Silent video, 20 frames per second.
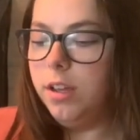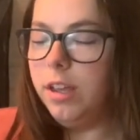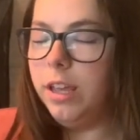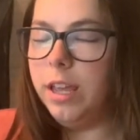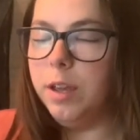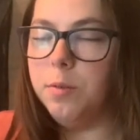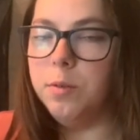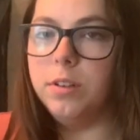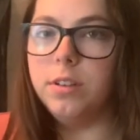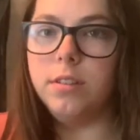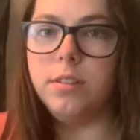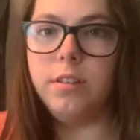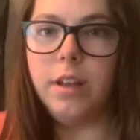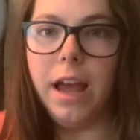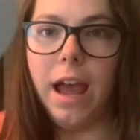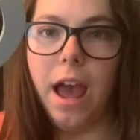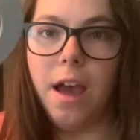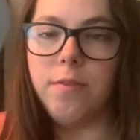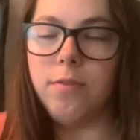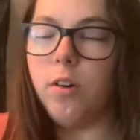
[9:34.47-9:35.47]
It was
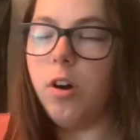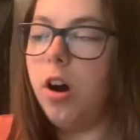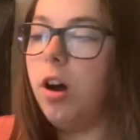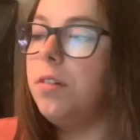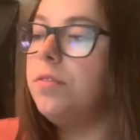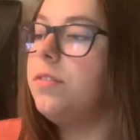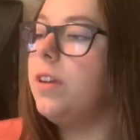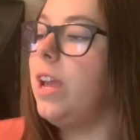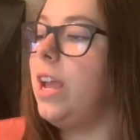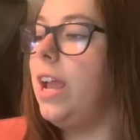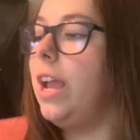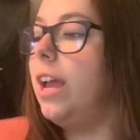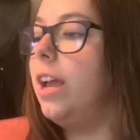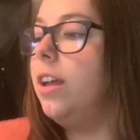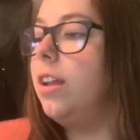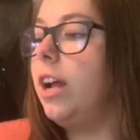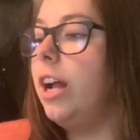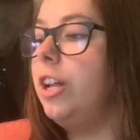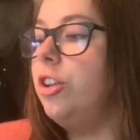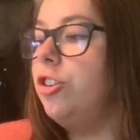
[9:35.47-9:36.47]
half off,
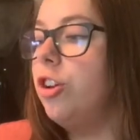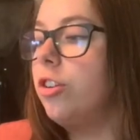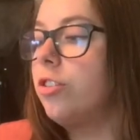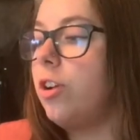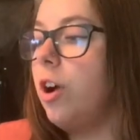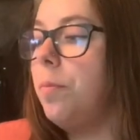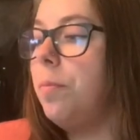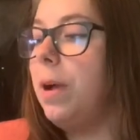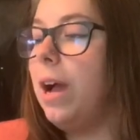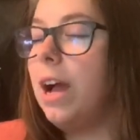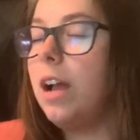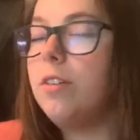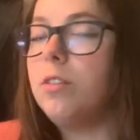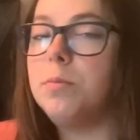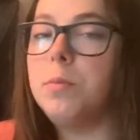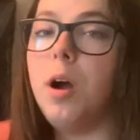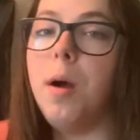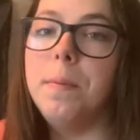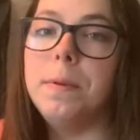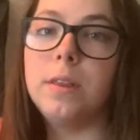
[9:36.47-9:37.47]
and I just got back
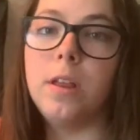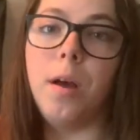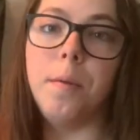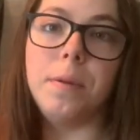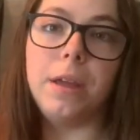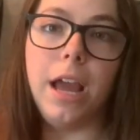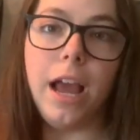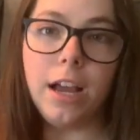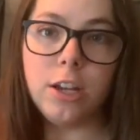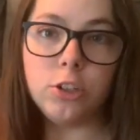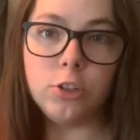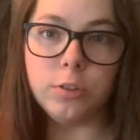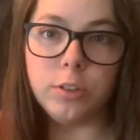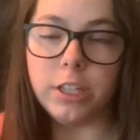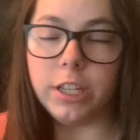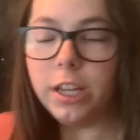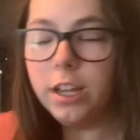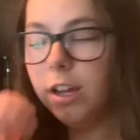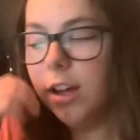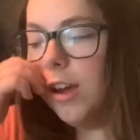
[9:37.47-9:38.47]
from Hobby Lobby,
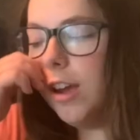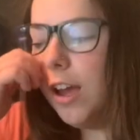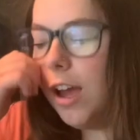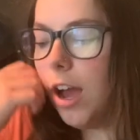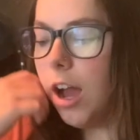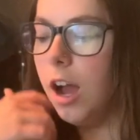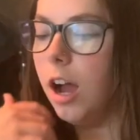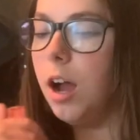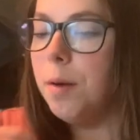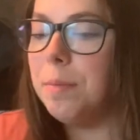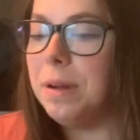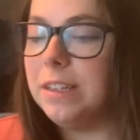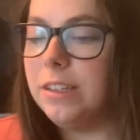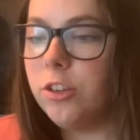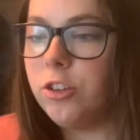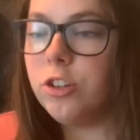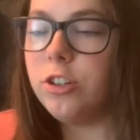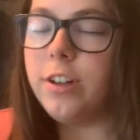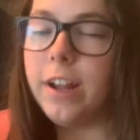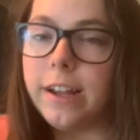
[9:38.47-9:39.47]
actually. My
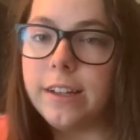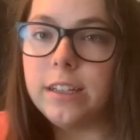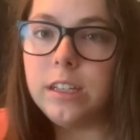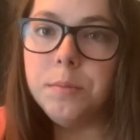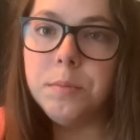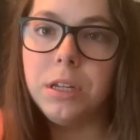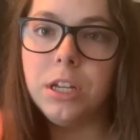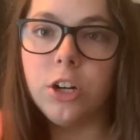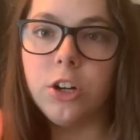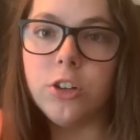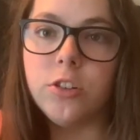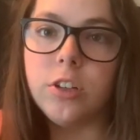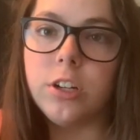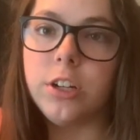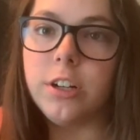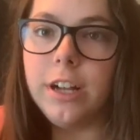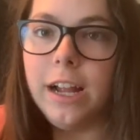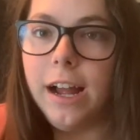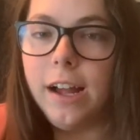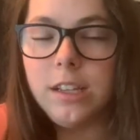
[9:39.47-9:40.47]
sister texted me
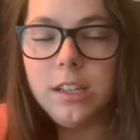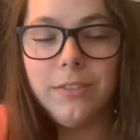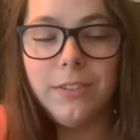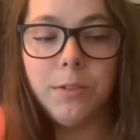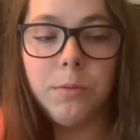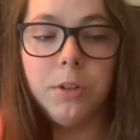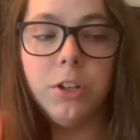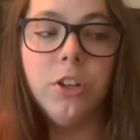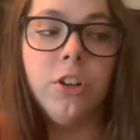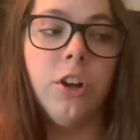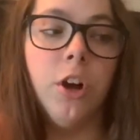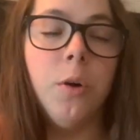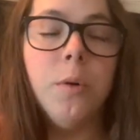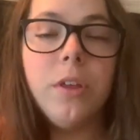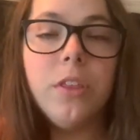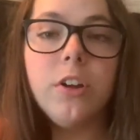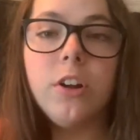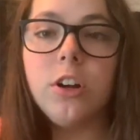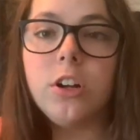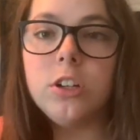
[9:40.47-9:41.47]
earlier and asked if I wanted to go
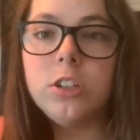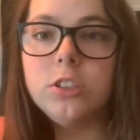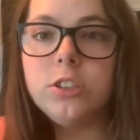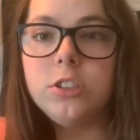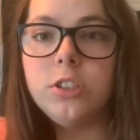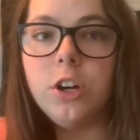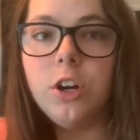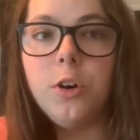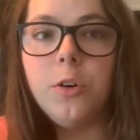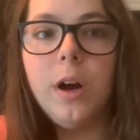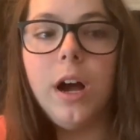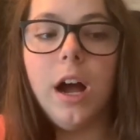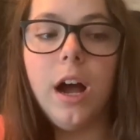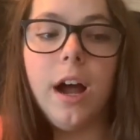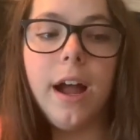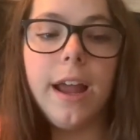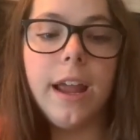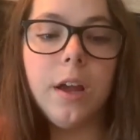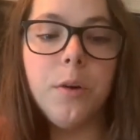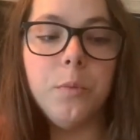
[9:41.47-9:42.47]
with her, so
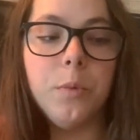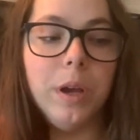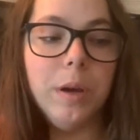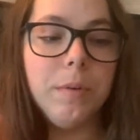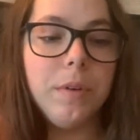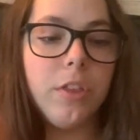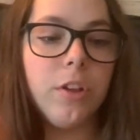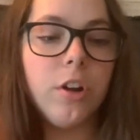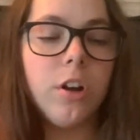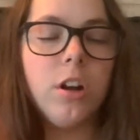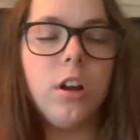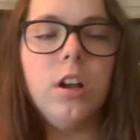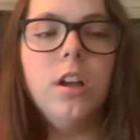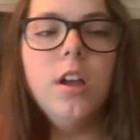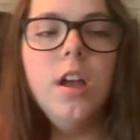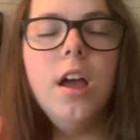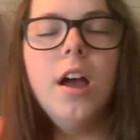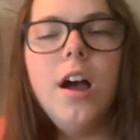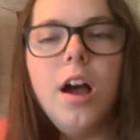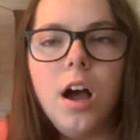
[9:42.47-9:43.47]
I went with her.
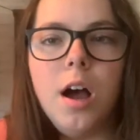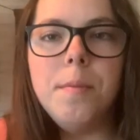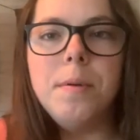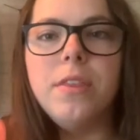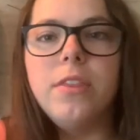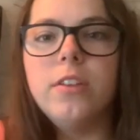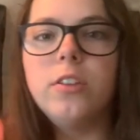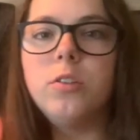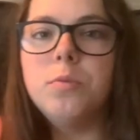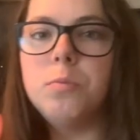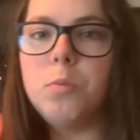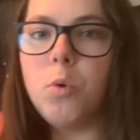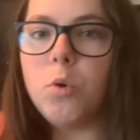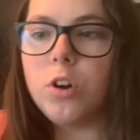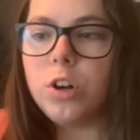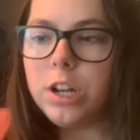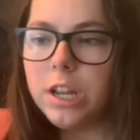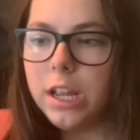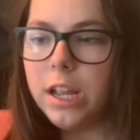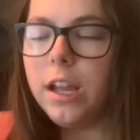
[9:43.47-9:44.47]
This
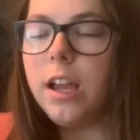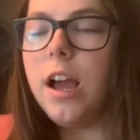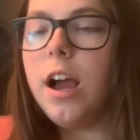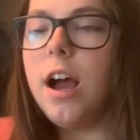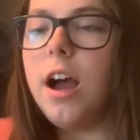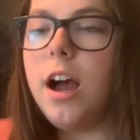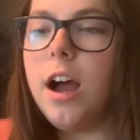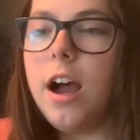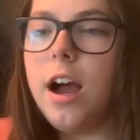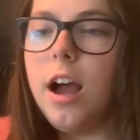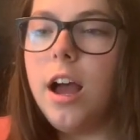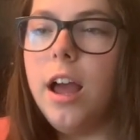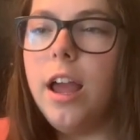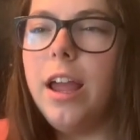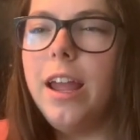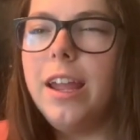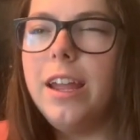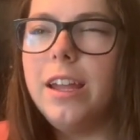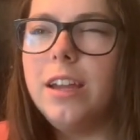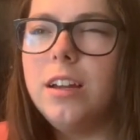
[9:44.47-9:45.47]
morning, what
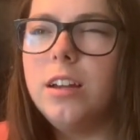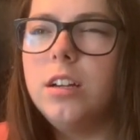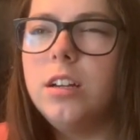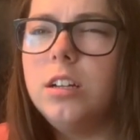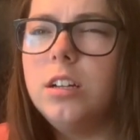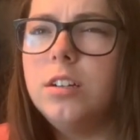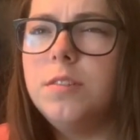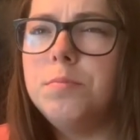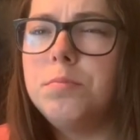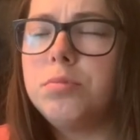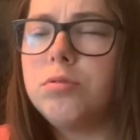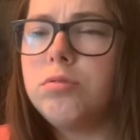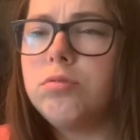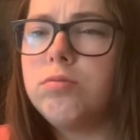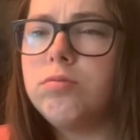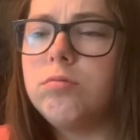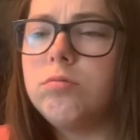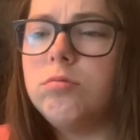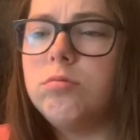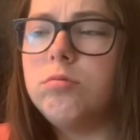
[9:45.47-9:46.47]
did I
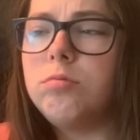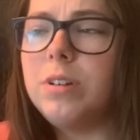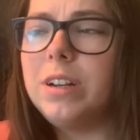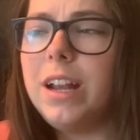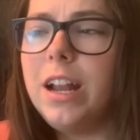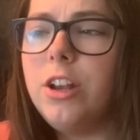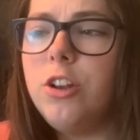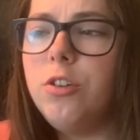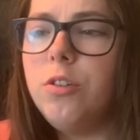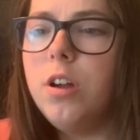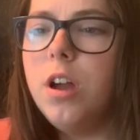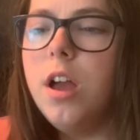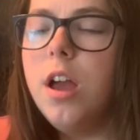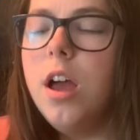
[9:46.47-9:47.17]
do?